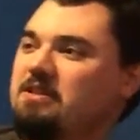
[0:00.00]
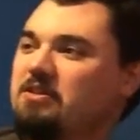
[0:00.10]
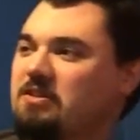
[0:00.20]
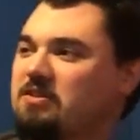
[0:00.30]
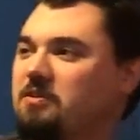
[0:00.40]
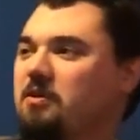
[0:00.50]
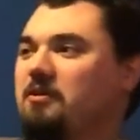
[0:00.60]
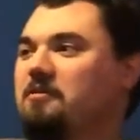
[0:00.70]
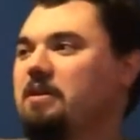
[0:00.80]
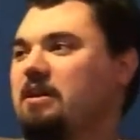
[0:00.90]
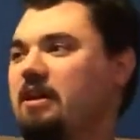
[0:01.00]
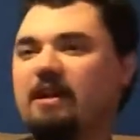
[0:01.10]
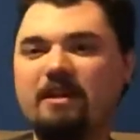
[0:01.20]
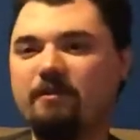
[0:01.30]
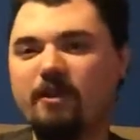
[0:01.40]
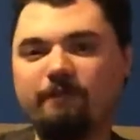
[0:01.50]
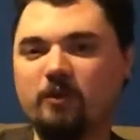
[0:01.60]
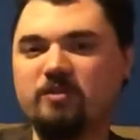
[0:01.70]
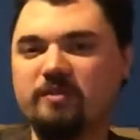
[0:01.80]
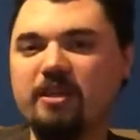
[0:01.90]
This is cool. And even the
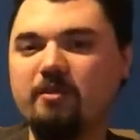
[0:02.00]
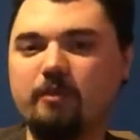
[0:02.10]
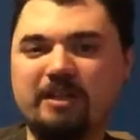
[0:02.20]
first scene